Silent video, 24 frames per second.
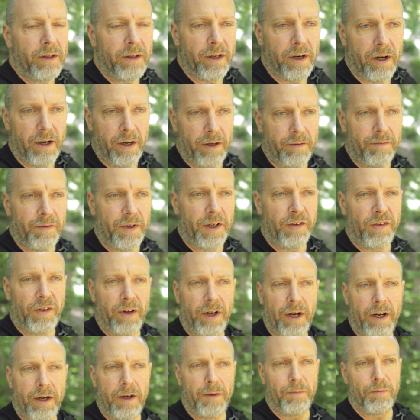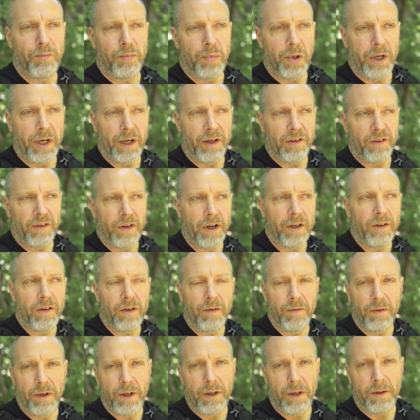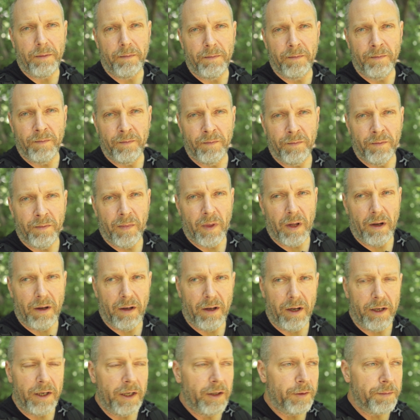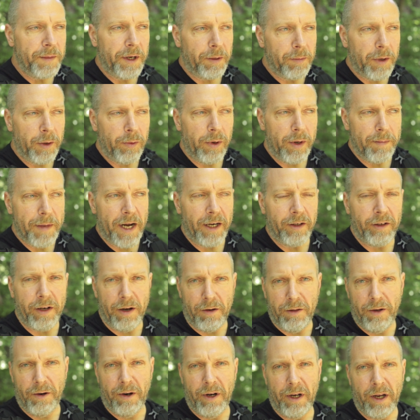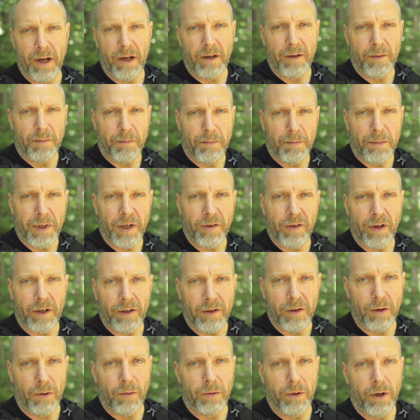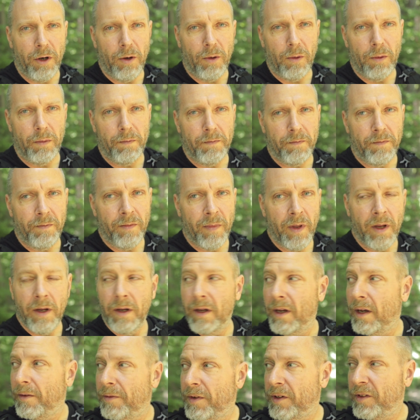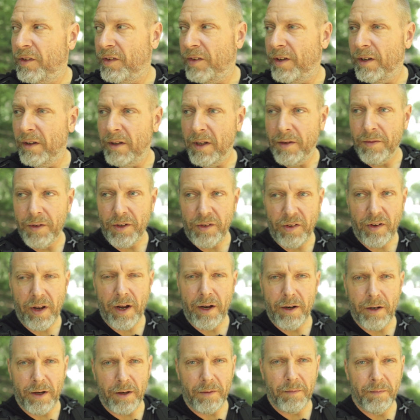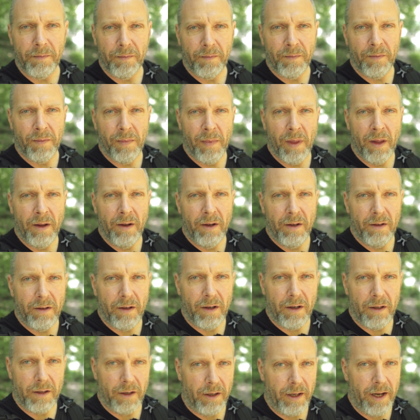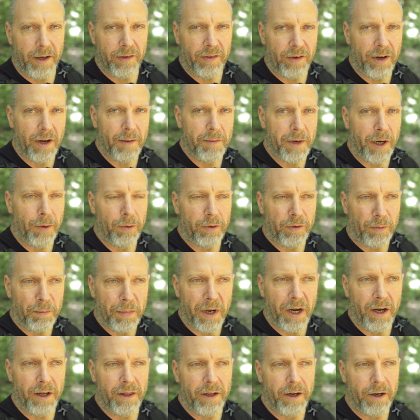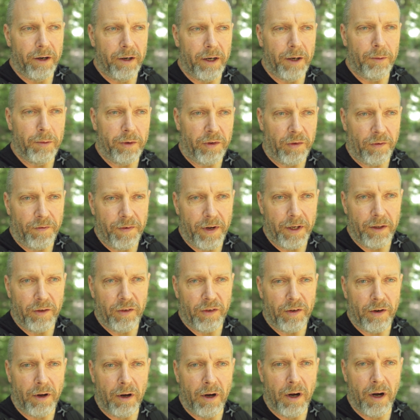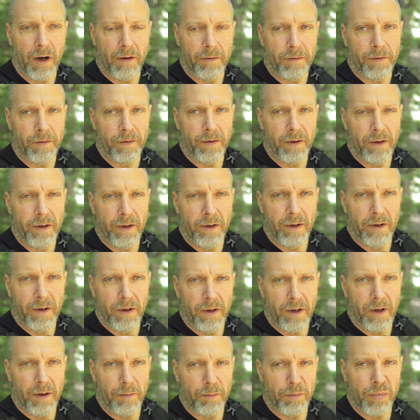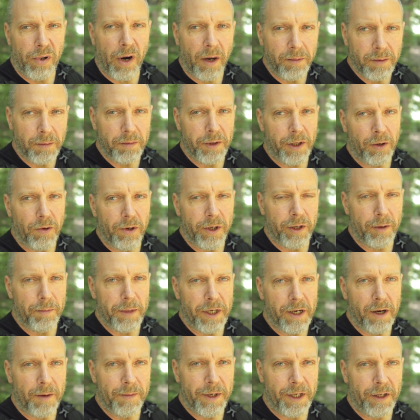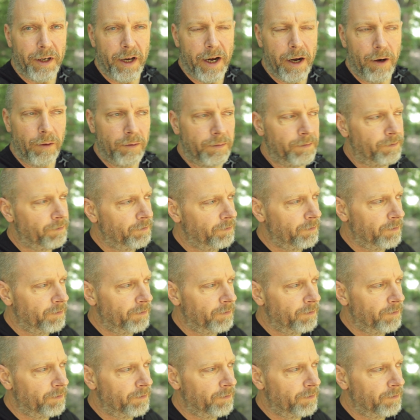that I investigated pretty extensively. I need to make my way back down there again because I don't know if it's still even standing. The last time I was by there, it was fenced off and probably going to be coming down,